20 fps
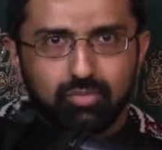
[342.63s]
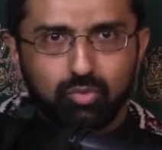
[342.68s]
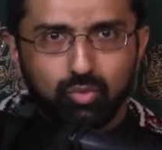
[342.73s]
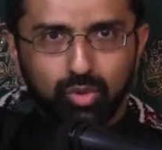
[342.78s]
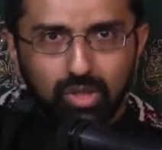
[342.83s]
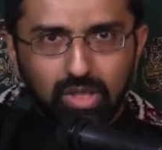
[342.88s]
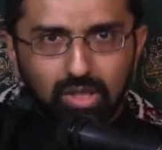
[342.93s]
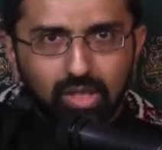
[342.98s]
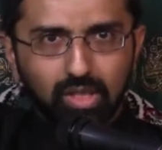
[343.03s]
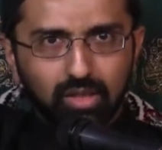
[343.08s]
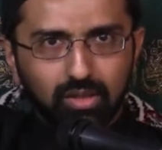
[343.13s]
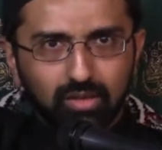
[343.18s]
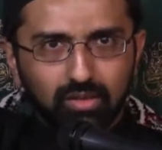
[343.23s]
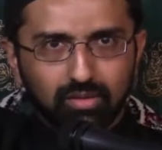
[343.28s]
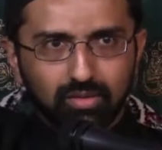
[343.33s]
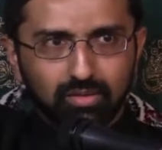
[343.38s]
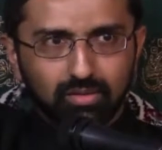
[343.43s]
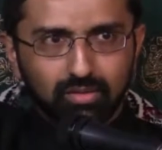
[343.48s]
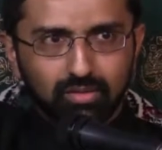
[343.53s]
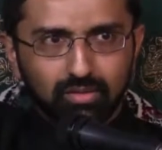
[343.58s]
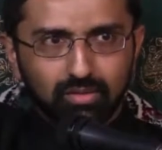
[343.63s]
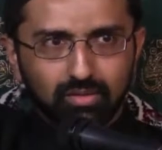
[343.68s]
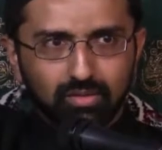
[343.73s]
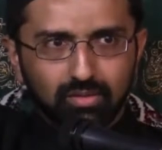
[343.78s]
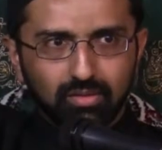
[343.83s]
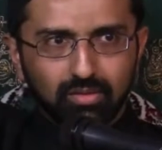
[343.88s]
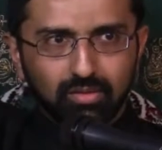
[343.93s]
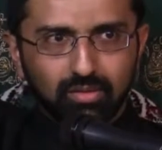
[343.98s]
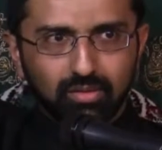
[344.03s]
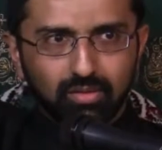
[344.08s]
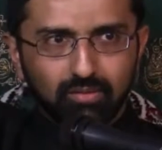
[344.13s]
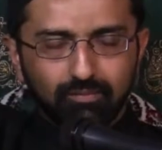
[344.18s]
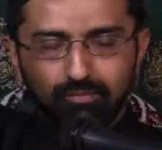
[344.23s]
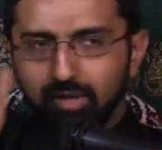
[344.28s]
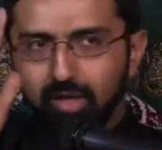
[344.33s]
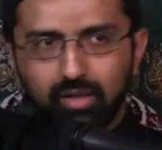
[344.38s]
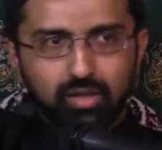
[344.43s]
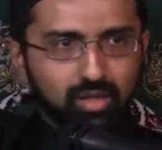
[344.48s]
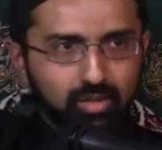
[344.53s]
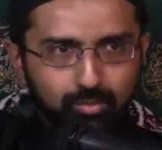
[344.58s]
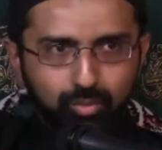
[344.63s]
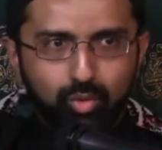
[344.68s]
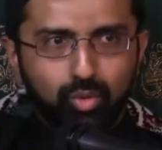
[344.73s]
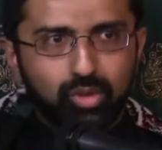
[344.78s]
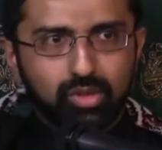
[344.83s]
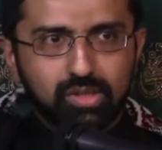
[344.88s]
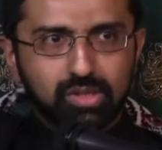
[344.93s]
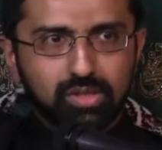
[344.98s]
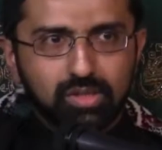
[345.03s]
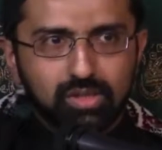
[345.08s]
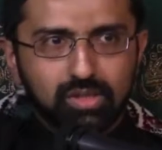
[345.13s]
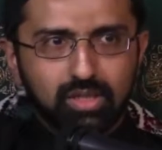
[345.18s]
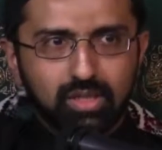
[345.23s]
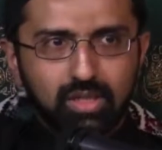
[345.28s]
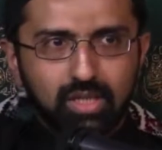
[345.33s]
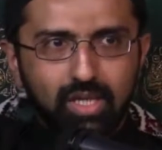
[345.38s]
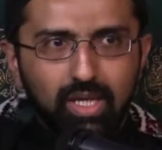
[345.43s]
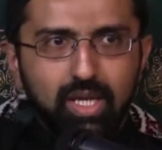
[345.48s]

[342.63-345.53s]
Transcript: Reading. Very important.